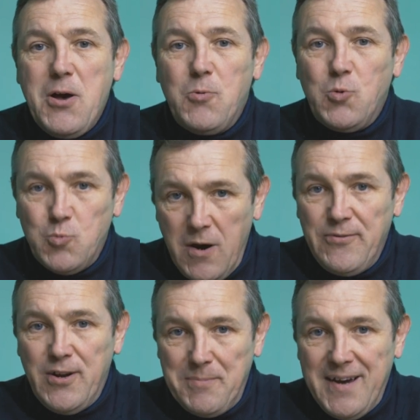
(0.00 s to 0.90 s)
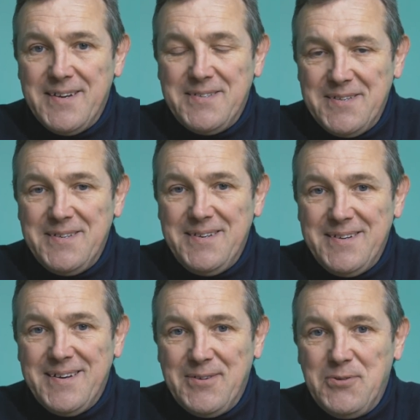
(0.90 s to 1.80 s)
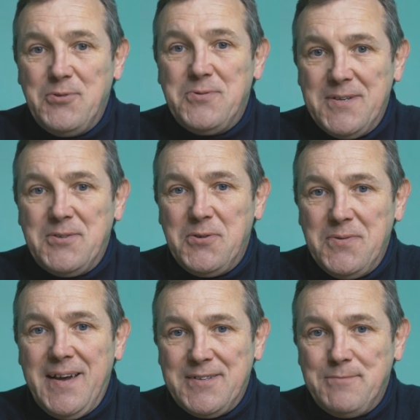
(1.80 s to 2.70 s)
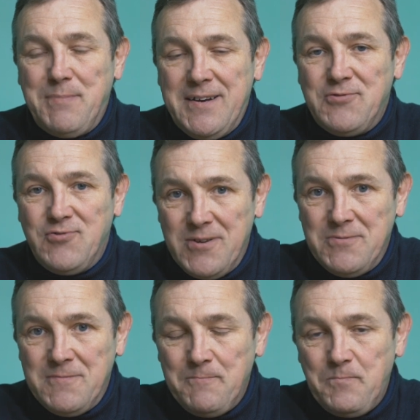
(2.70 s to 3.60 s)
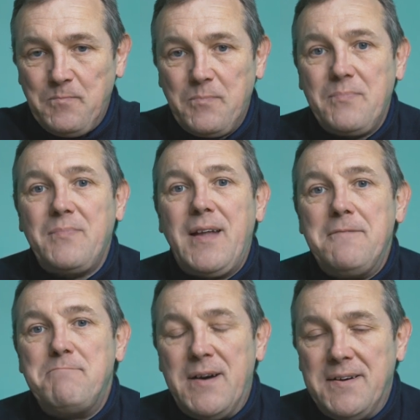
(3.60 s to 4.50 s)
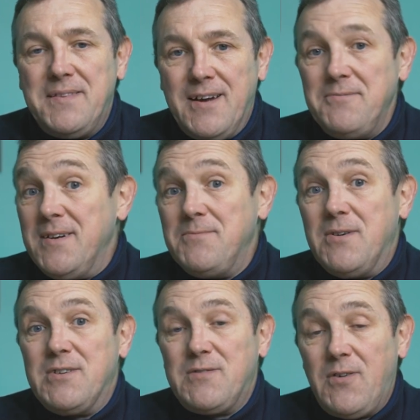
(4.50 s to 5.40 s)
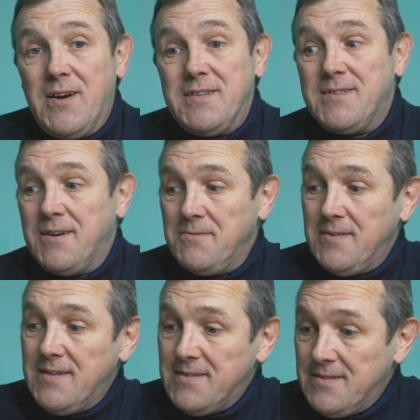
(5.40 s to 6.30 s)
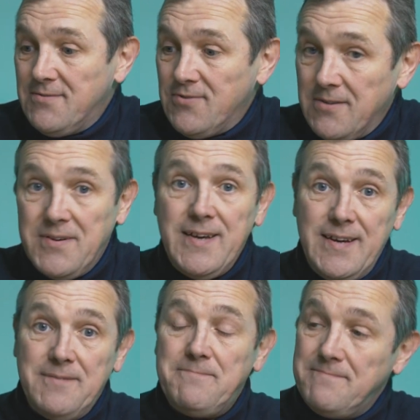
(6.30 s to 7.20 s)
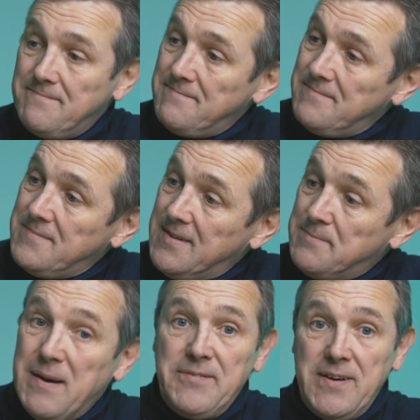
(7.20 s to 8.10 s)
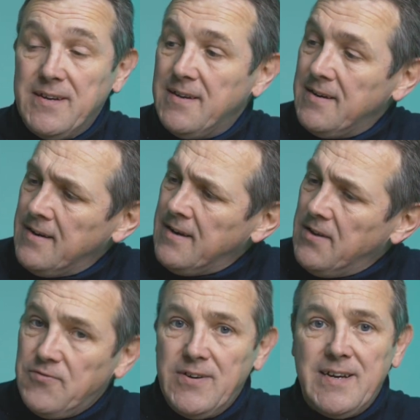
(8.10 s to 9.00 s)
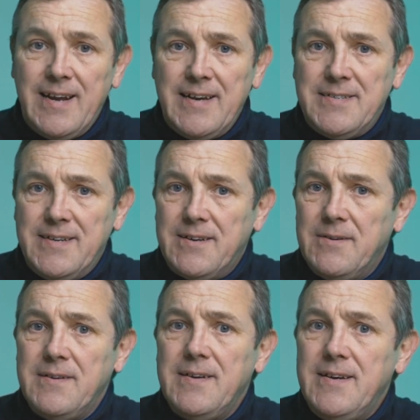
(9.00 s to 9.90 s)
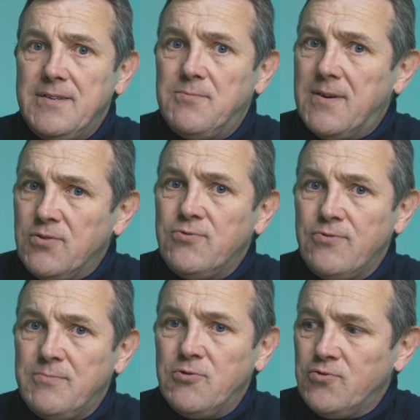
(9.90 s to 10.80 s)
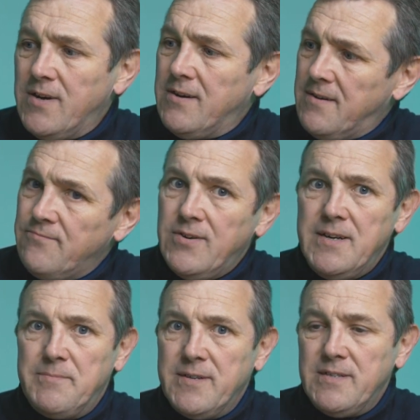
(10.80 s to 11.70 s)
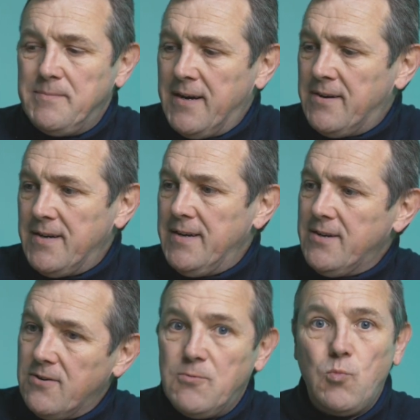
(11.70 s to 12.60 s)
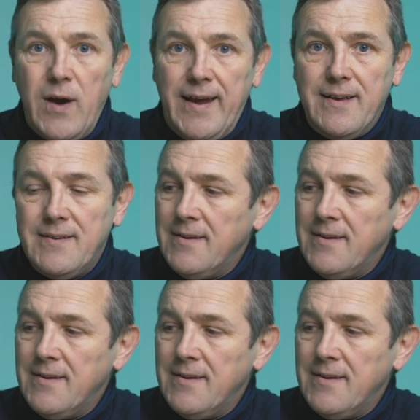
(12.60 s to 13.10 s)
was worried about losing a £2,000 drone, but no, it works fine. So this drone here, this Mavic 3 Classic, is one durable drone. I'm really pleased about it. It got wet